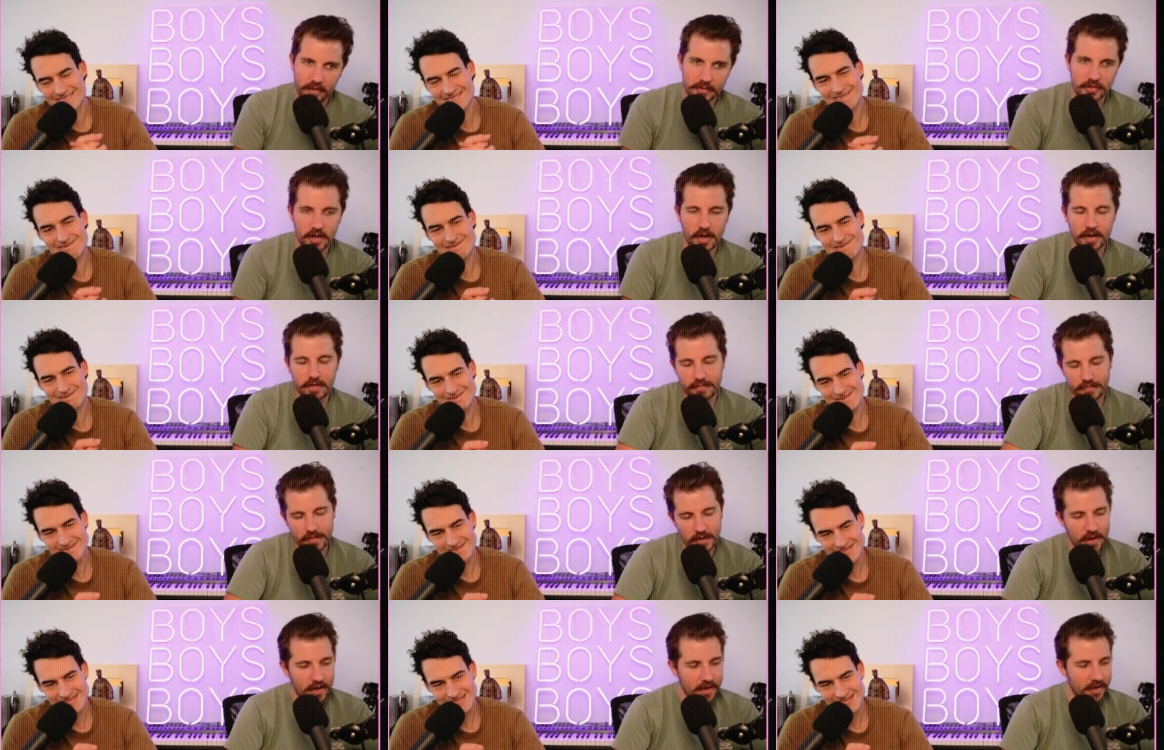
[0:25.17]
Speaker 1: trying to
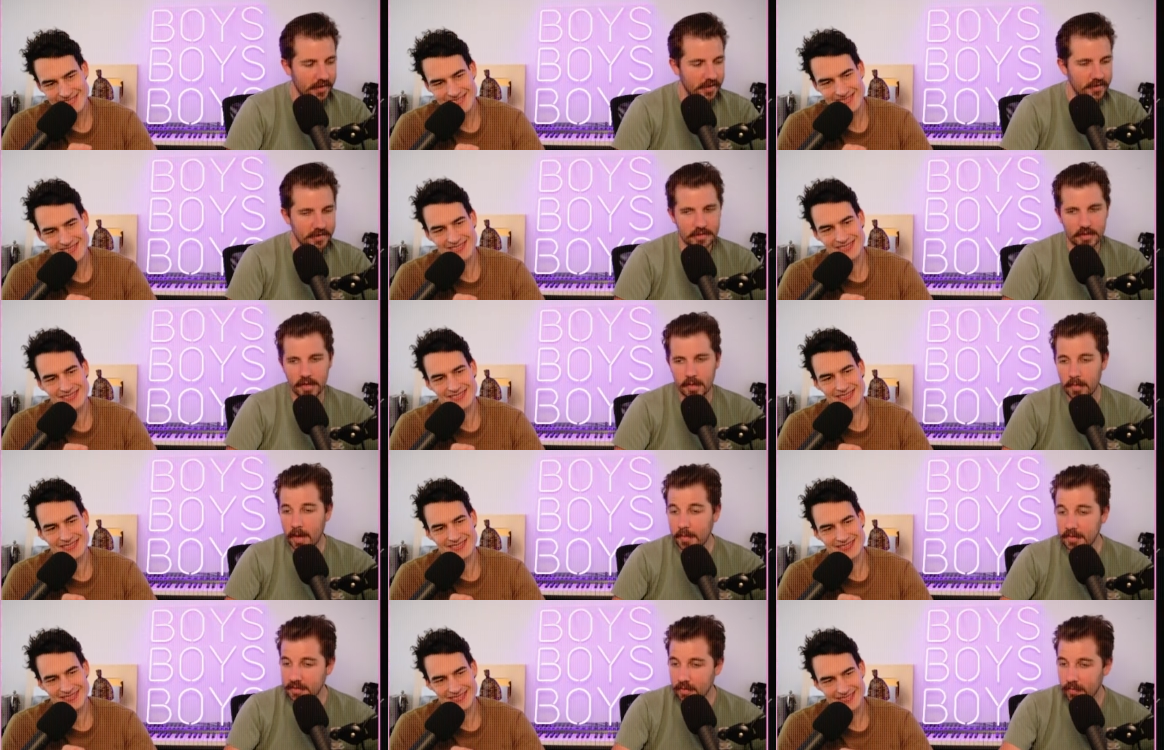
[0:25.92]
find this clip.
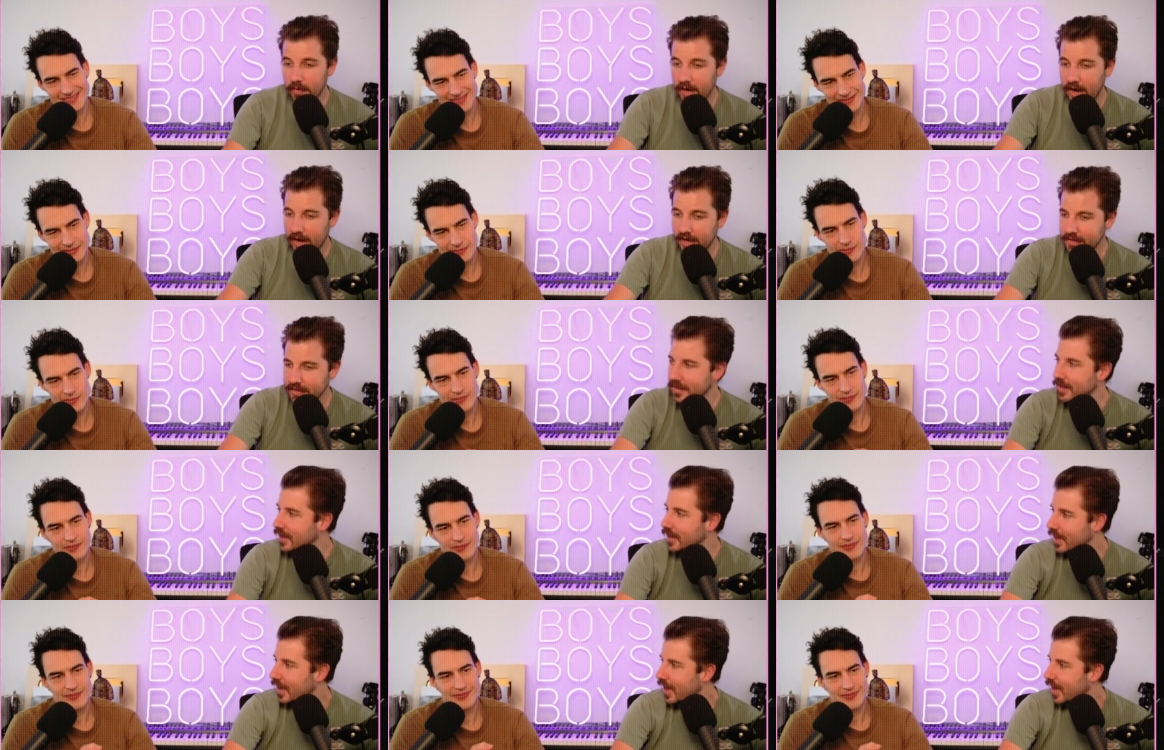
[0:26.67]
Maybe someone has
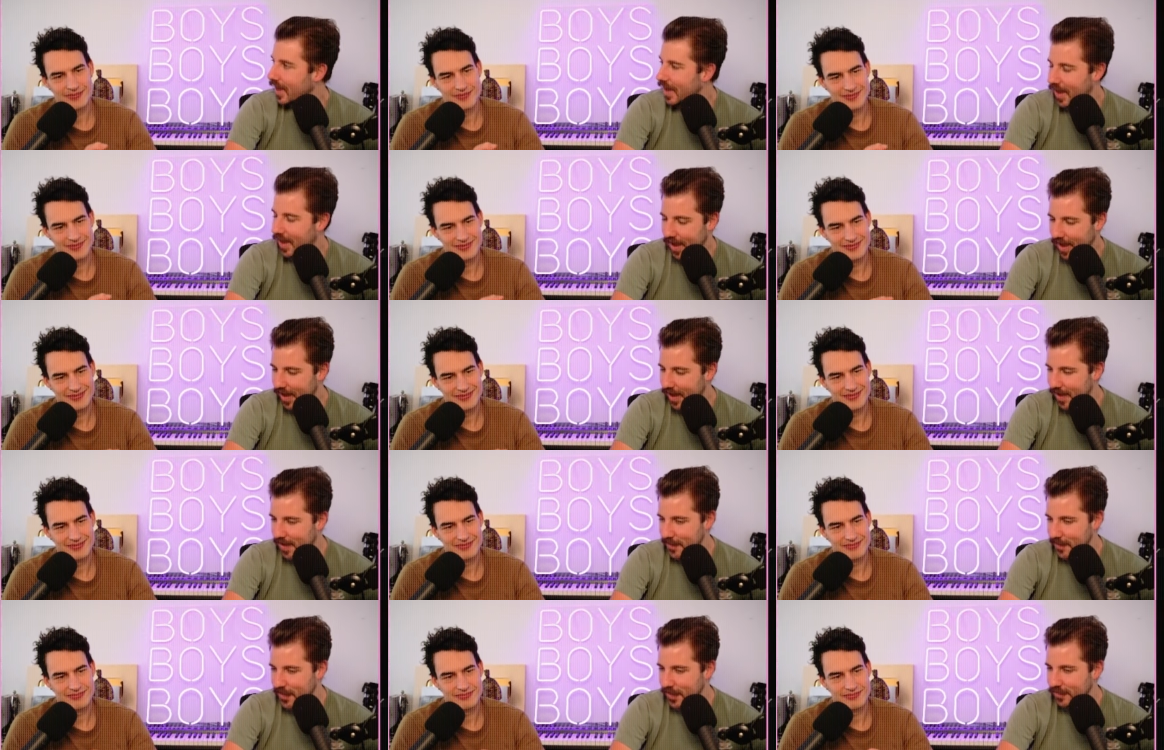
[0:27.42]
it,
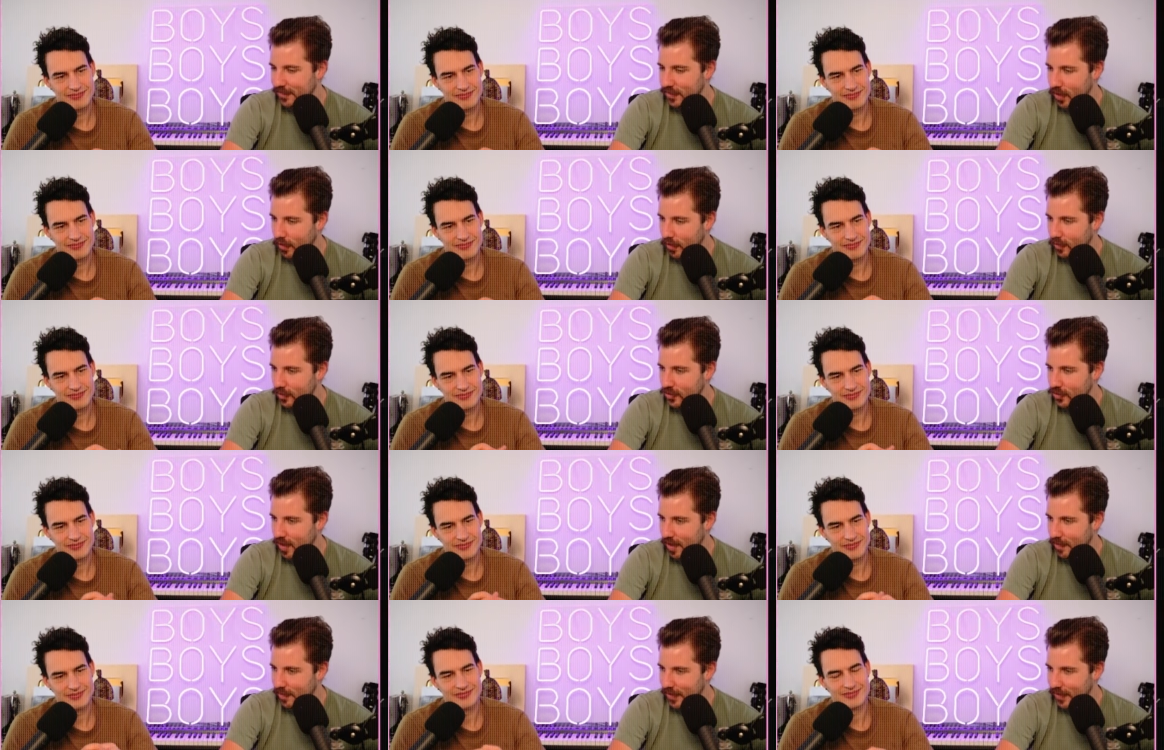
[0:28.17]
of Donald
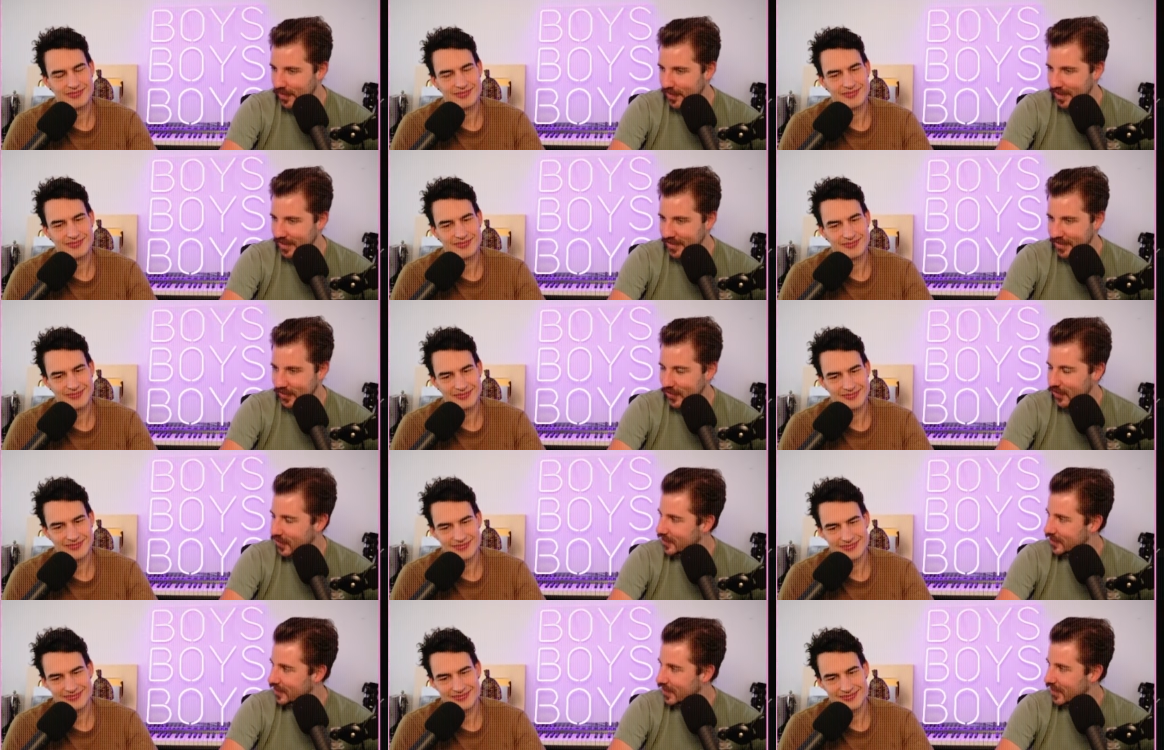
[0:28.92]
Trump on that
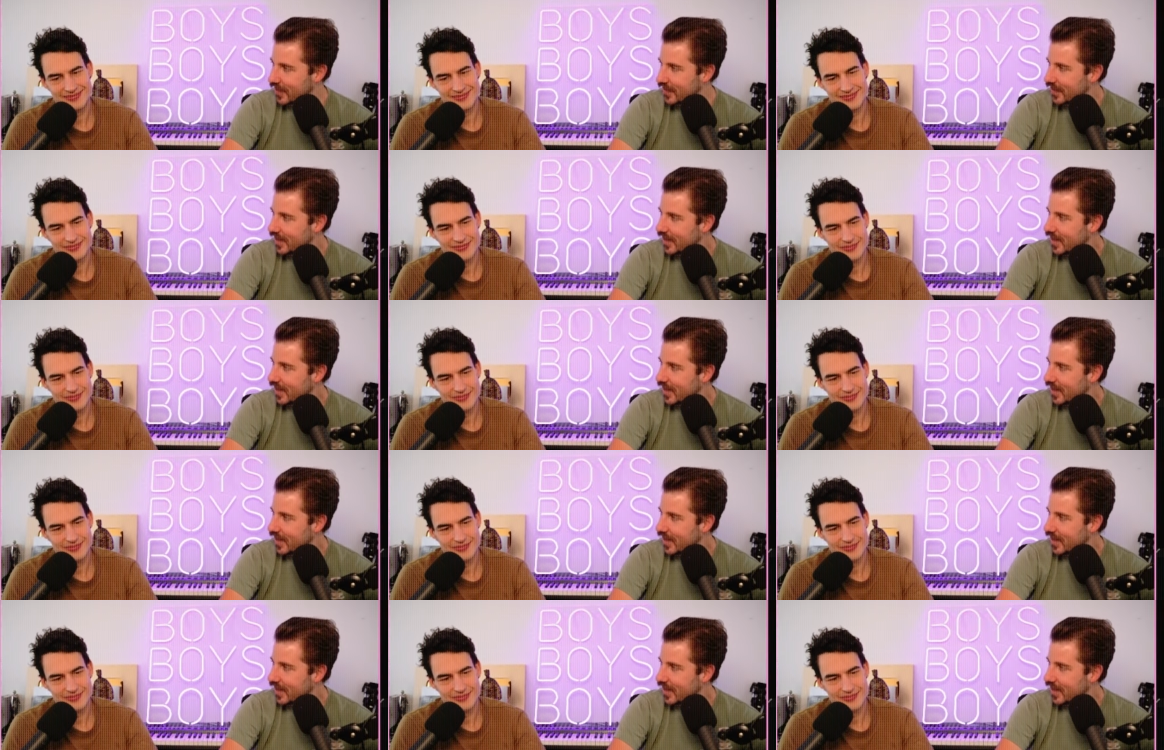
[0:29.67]
talk show